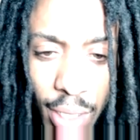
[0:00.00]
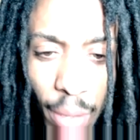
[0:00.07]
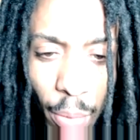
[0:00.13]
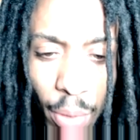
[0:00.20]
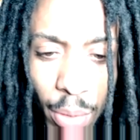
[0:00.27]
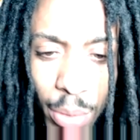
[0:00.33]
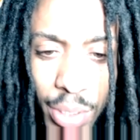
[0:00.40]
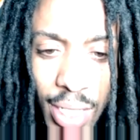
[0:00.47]
Like,
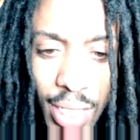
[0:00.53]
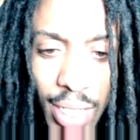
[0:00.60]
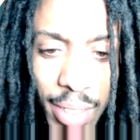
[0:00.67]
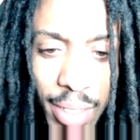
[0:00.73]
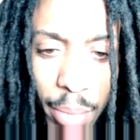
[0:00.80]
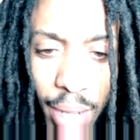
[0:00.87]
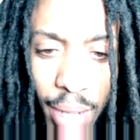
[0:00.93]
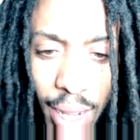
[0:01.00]
what was in the
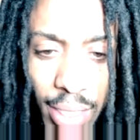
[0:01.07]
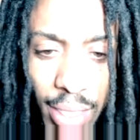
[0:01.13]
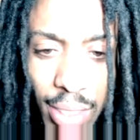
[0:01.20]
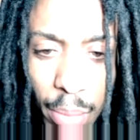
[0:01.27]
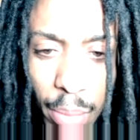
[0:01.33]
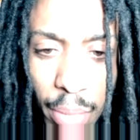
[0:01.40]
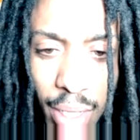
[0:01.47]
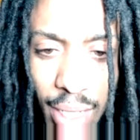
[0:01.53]
bag? Some money?